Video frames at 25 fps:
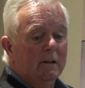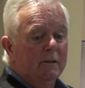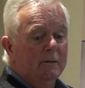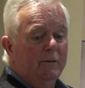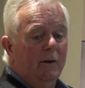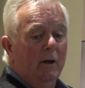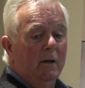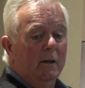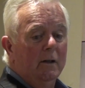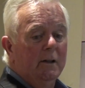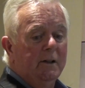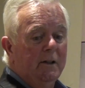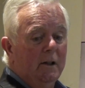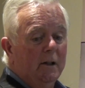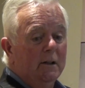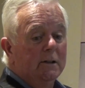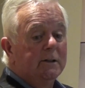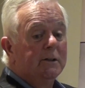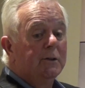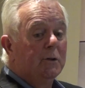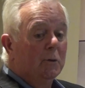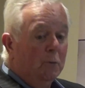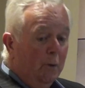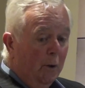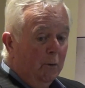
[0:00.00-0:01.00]
of the volunteers
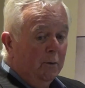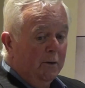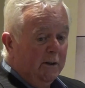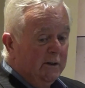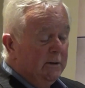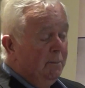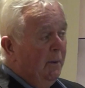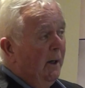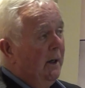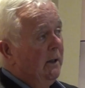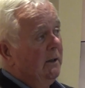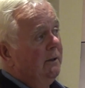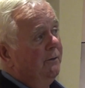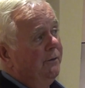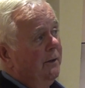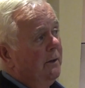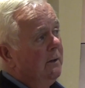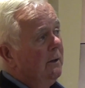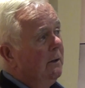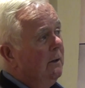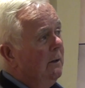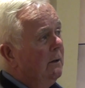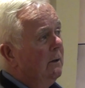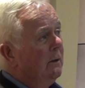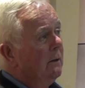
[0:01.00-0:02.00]
throughout this part of
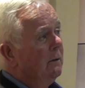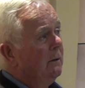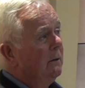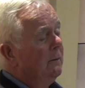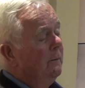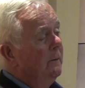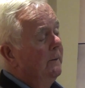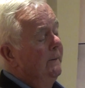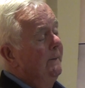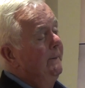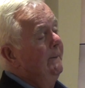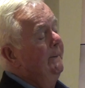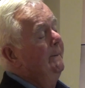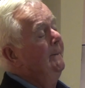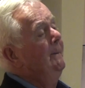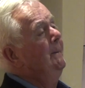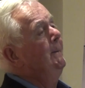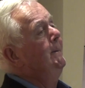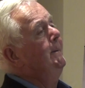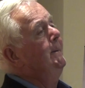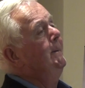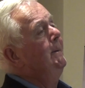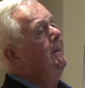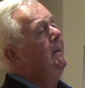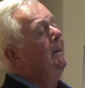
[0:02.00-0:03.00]
Fingal.
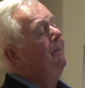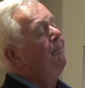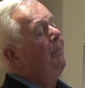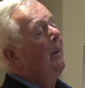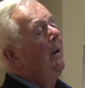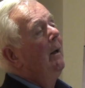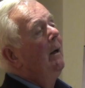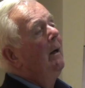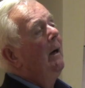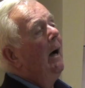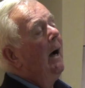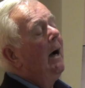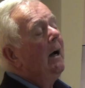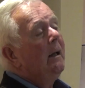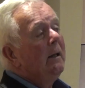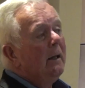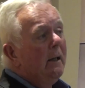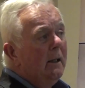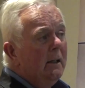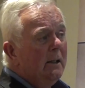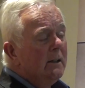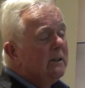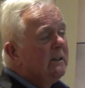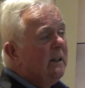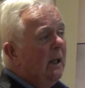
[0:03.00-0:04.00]
And
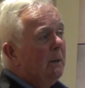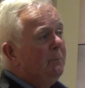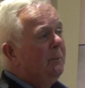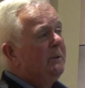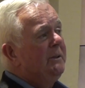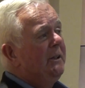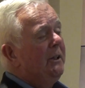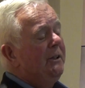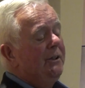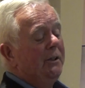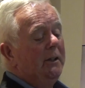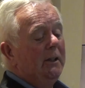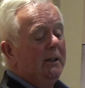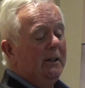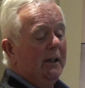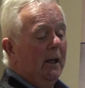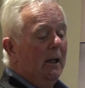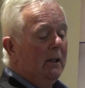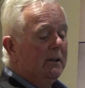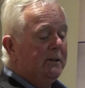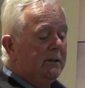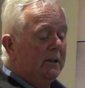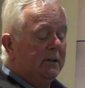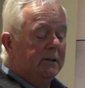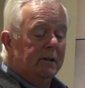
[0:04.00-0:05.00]
in his deposition, he
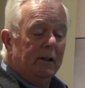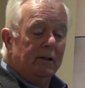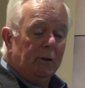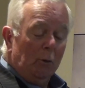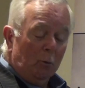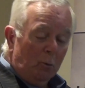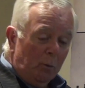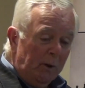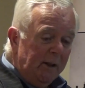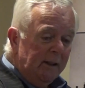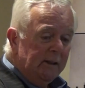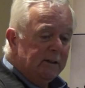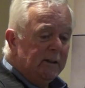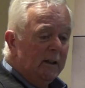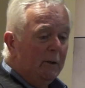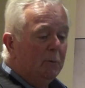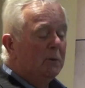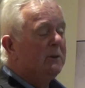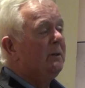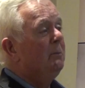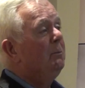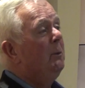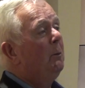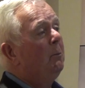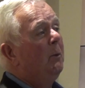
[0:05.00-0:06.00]
tells us that the reason he
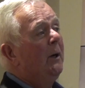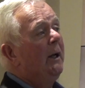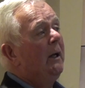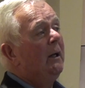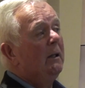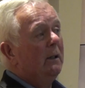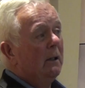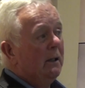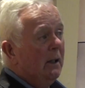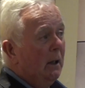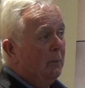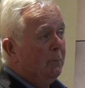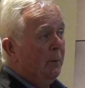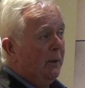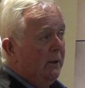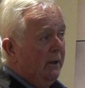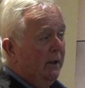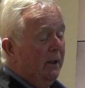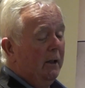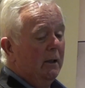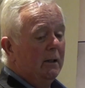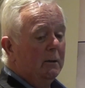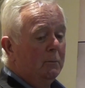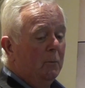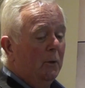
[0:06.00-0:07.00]
was in Balbriggan on that
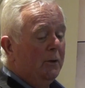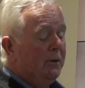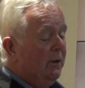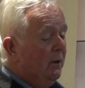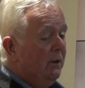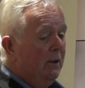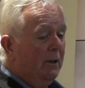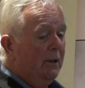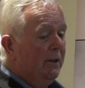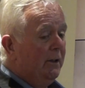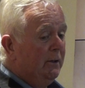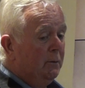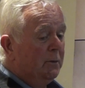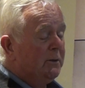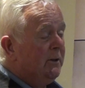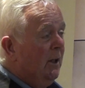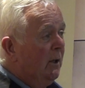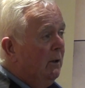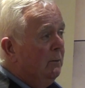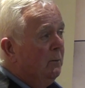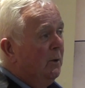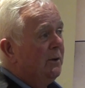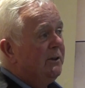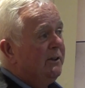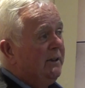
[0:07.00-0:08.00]
particular Monday night, it was
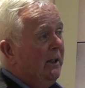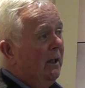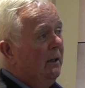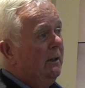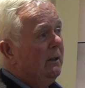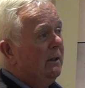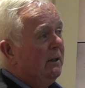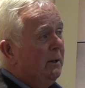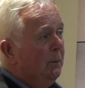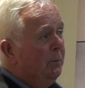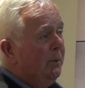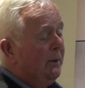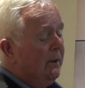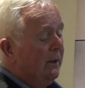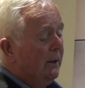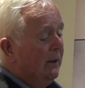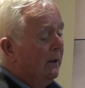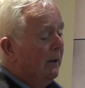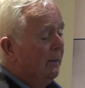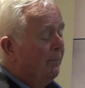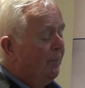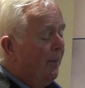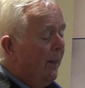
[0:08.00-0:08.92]
almost serendipity.